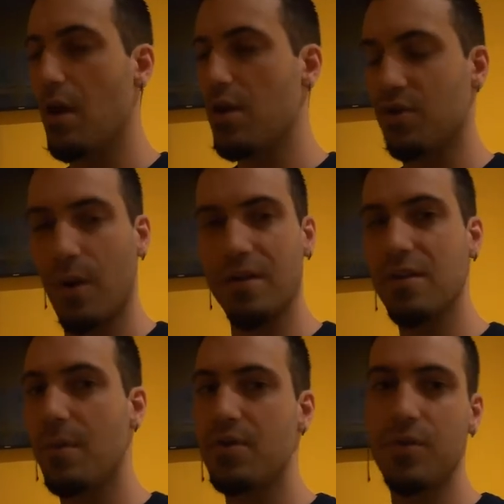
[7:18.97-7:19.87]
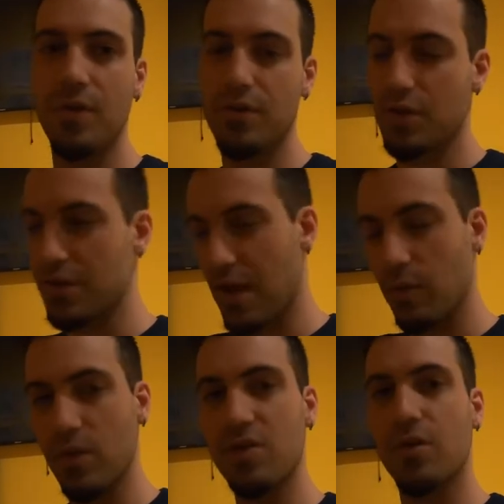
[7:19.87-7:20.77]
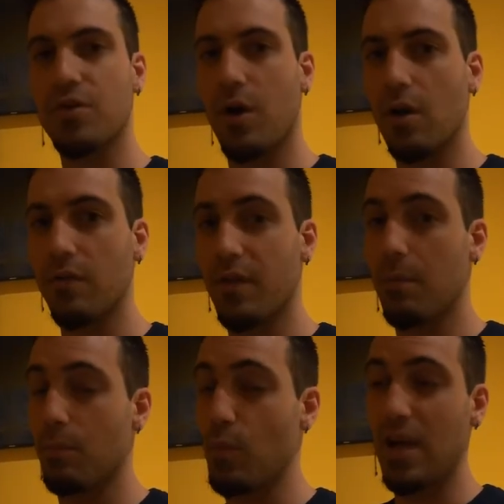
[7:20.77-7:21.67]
So I did my due diligence. I researched all of them.